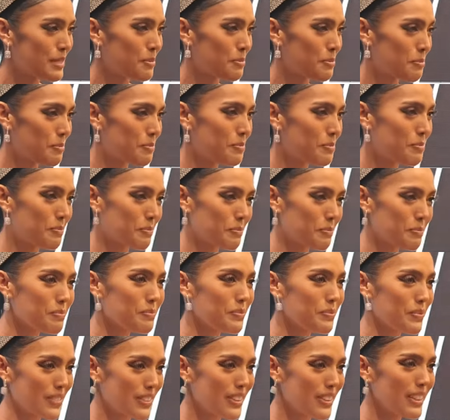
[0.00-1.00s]
Thank you so much,
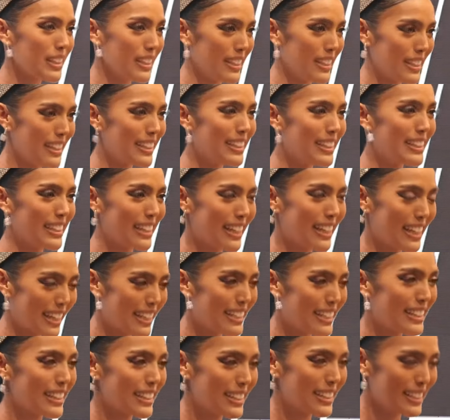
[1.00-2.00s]
and
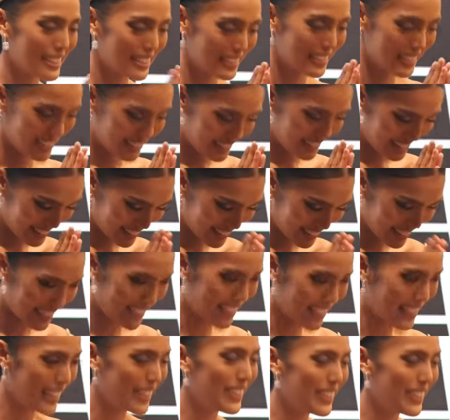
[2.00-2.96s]
congratulations, Maria.